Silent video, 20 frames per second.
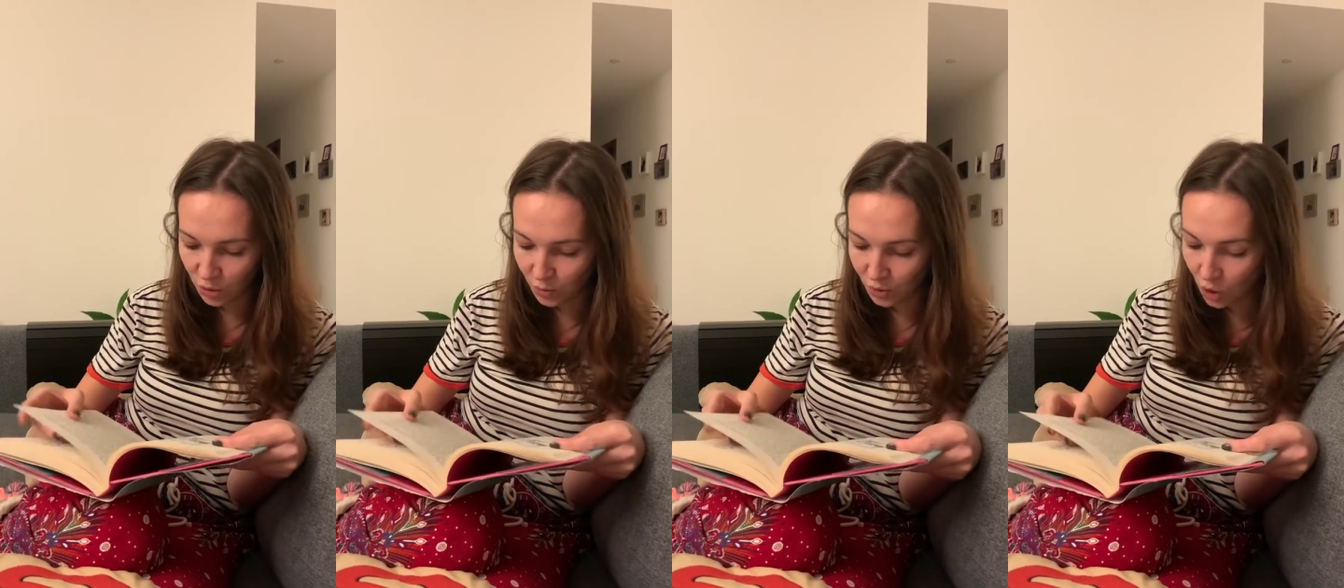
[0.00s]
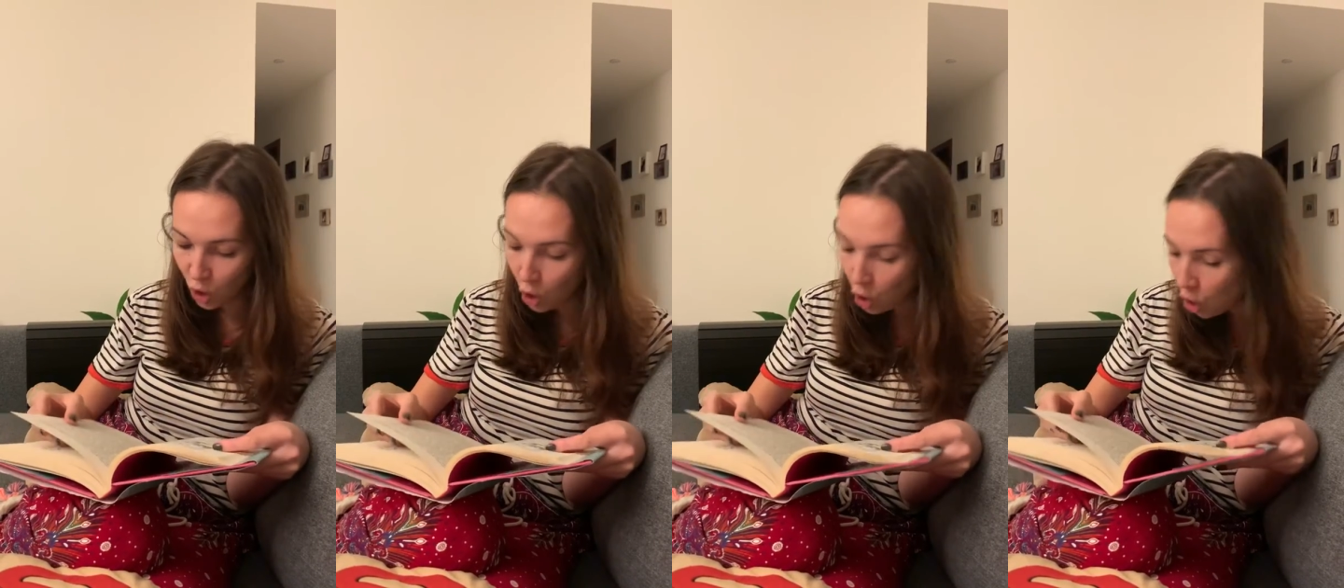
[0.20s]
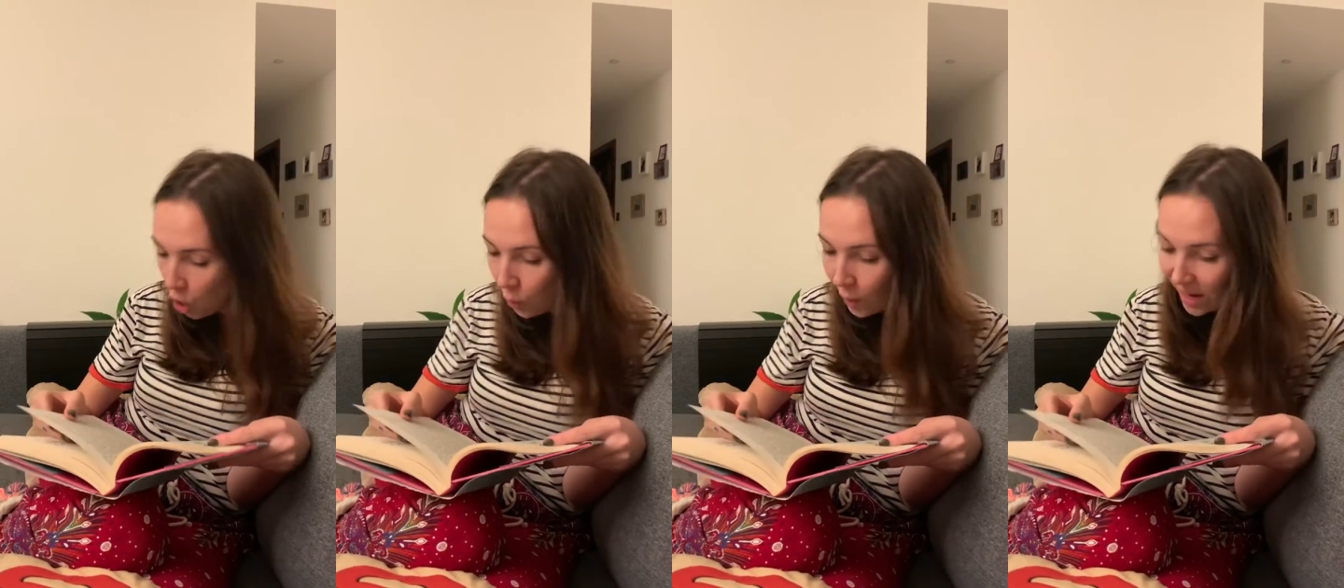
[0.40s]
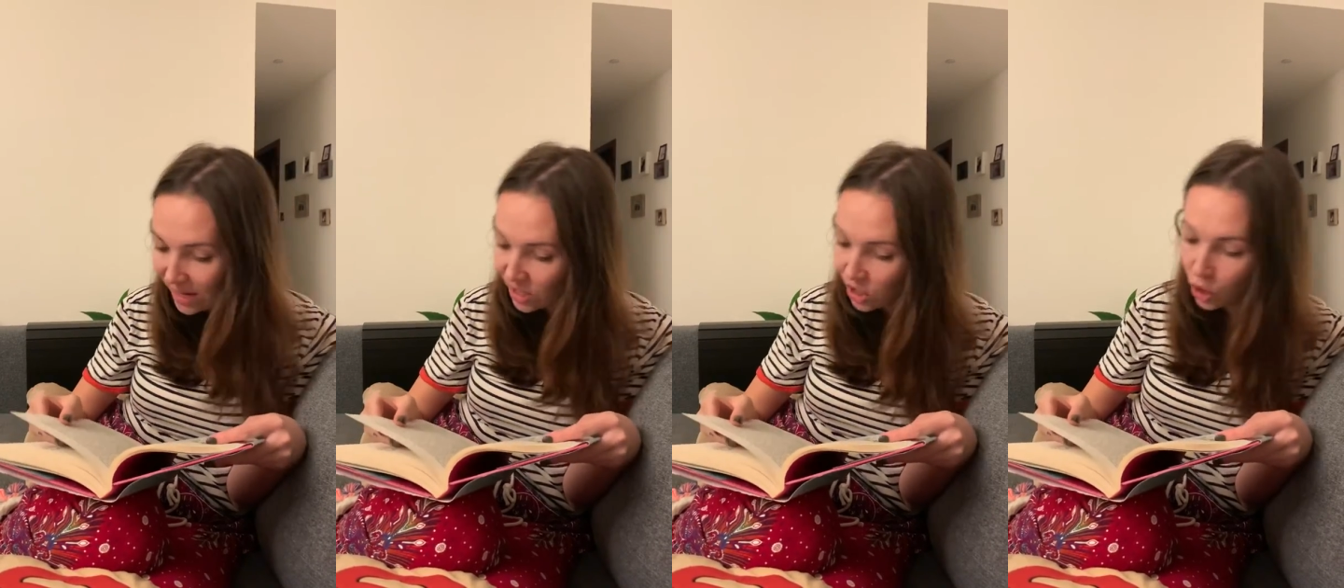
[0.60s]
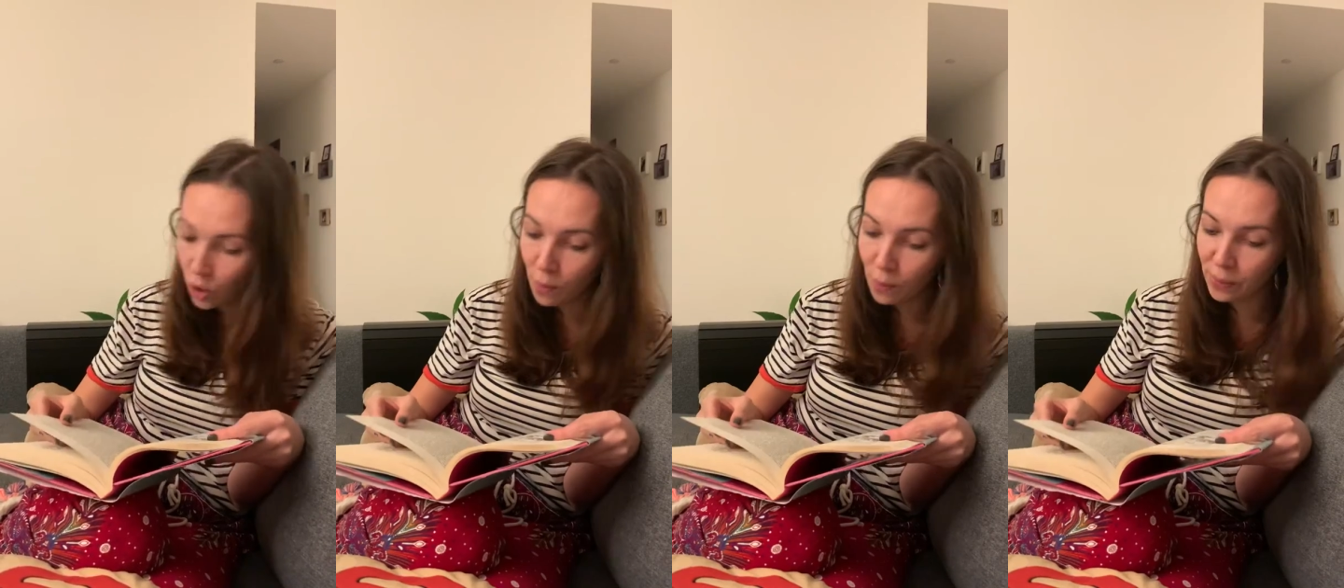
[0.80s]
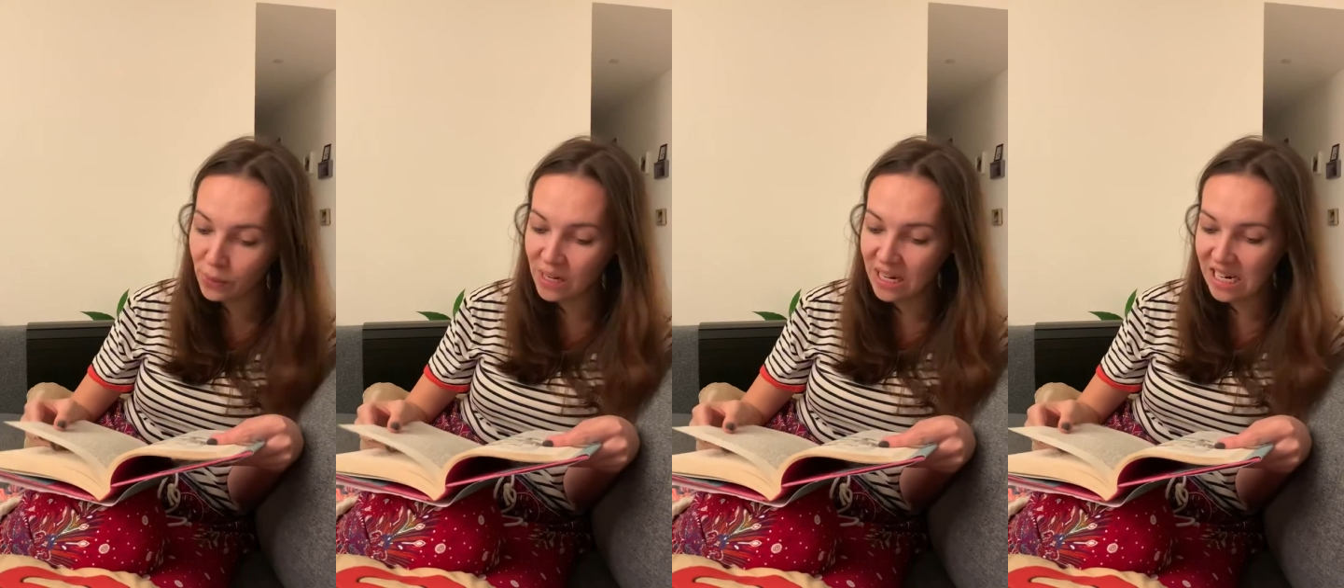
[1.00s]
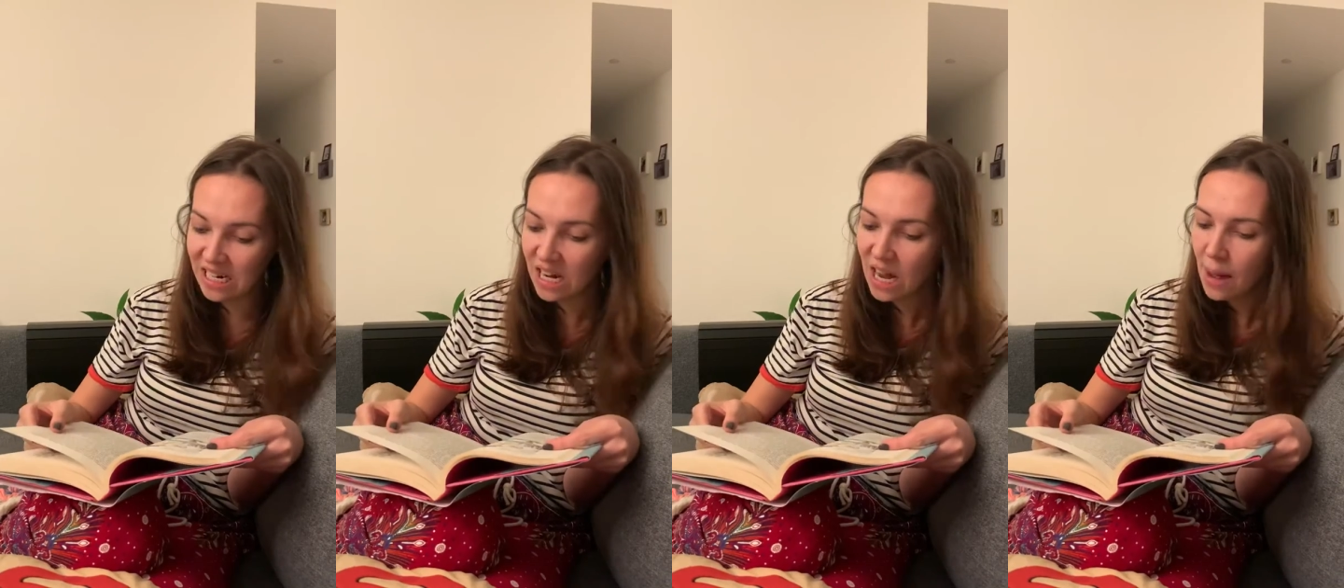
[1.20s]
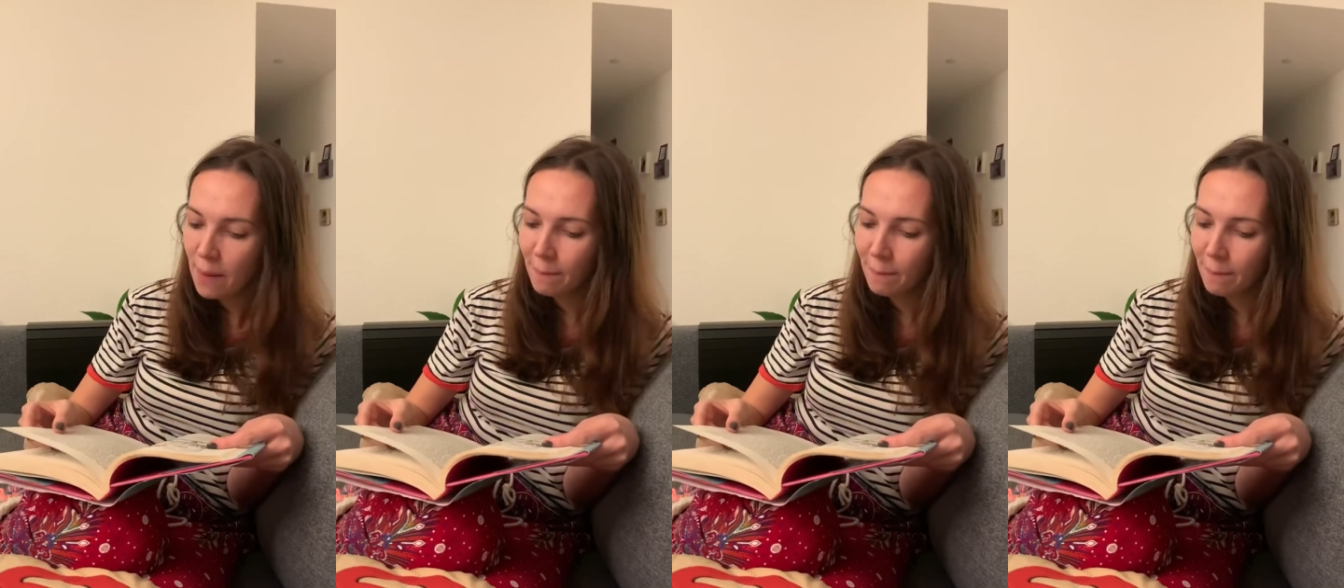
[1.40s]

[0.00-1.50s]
was always accompanied